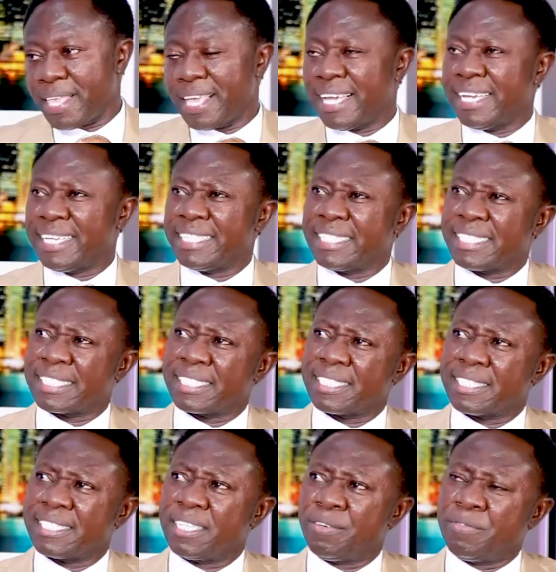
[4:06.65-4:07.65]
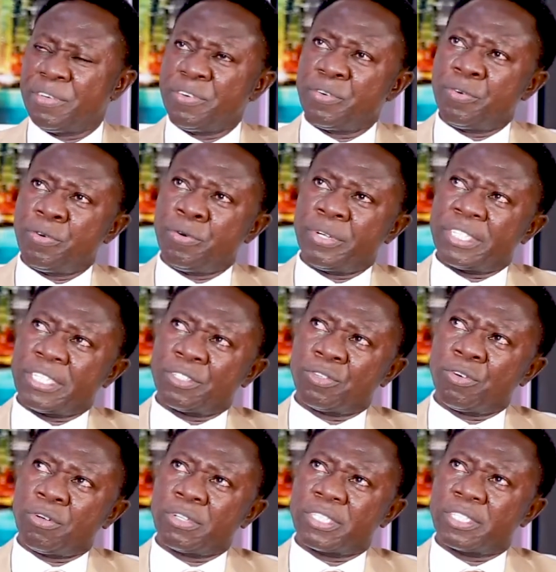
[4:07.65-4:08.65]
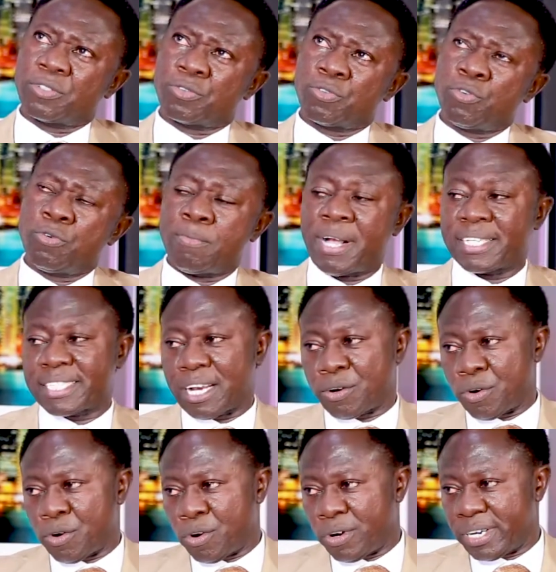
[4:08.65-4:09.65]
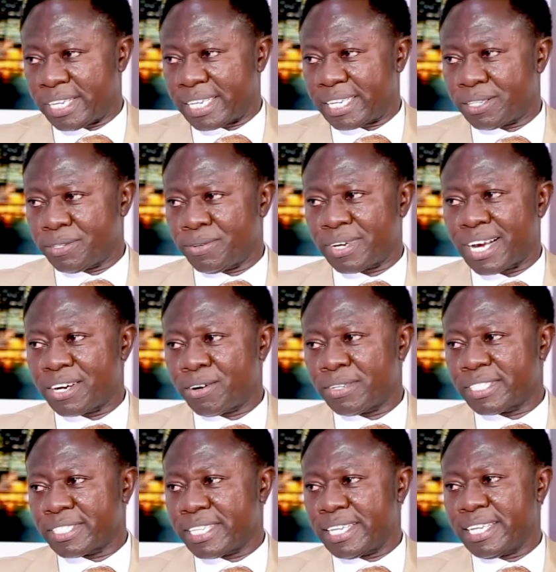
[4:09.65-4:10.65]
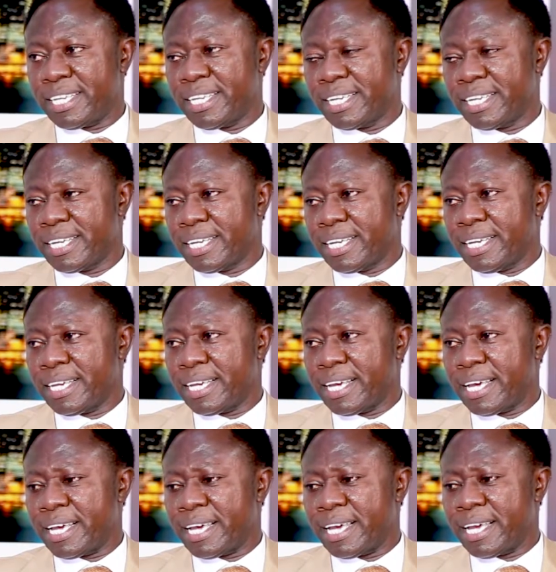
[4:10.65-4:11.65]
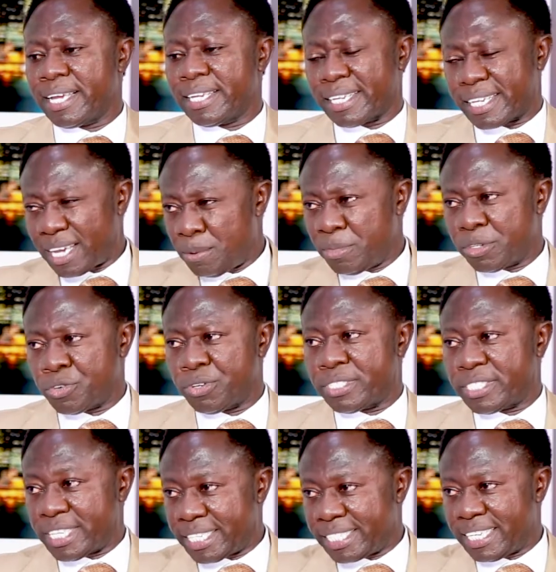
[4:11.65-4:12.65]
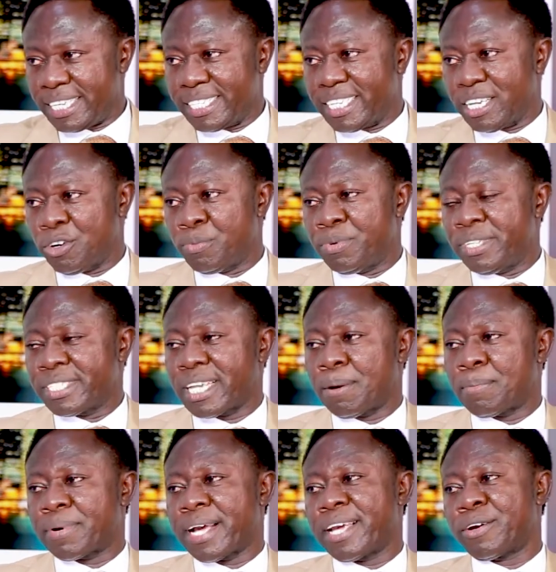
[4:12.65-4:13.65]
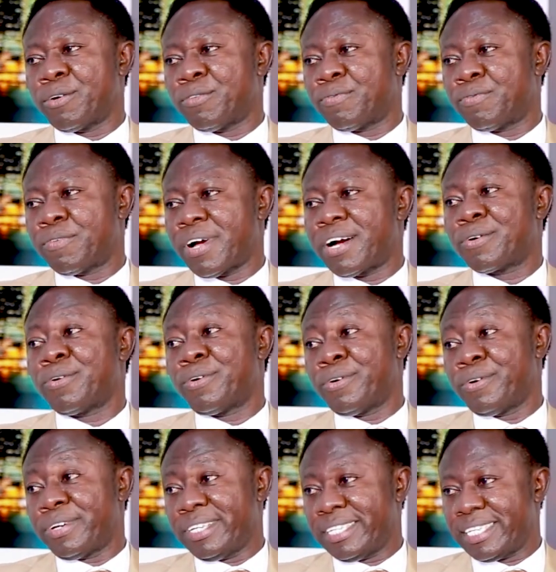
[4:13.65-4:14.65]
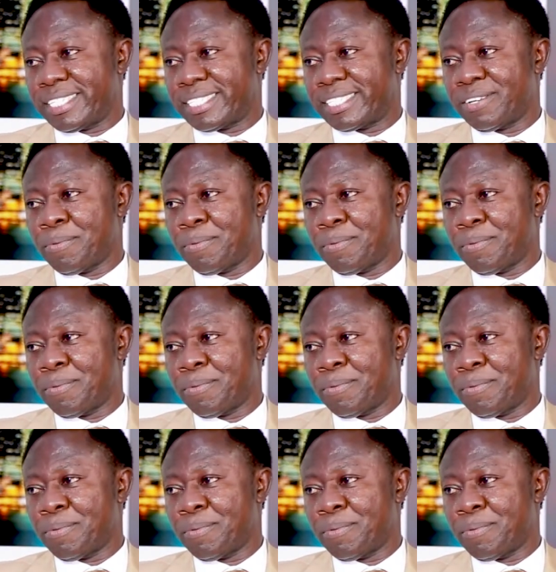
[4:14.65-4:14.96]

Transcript: And even though it is not so much alcoholic, you cannot say uh, in chemistry, certainly there will be some kind of alcohol in it.